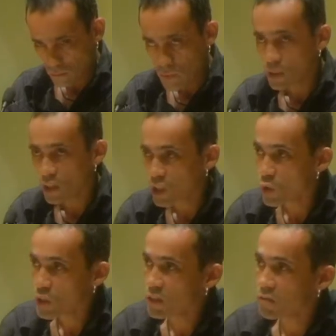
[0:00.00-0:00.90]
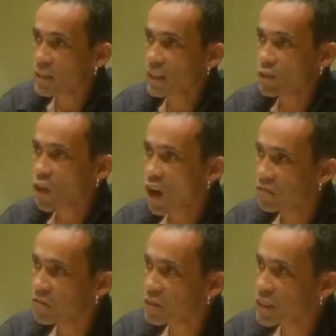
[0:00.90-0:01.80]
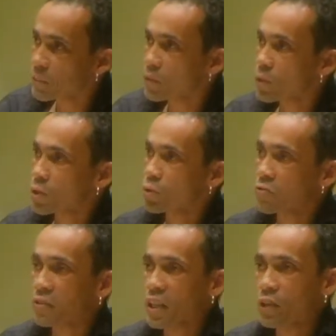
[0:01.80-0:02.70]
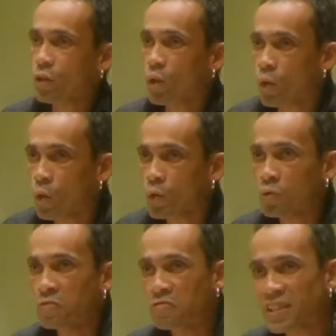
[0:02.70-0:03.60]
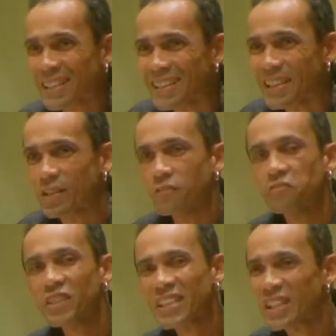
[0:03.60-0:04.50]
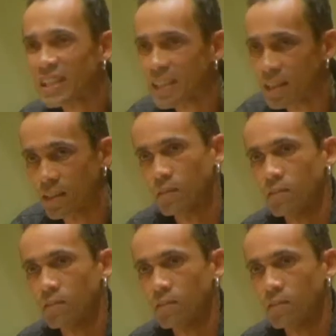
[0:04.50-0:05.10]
Not only to forget the conflict, but also to forget those who viscerally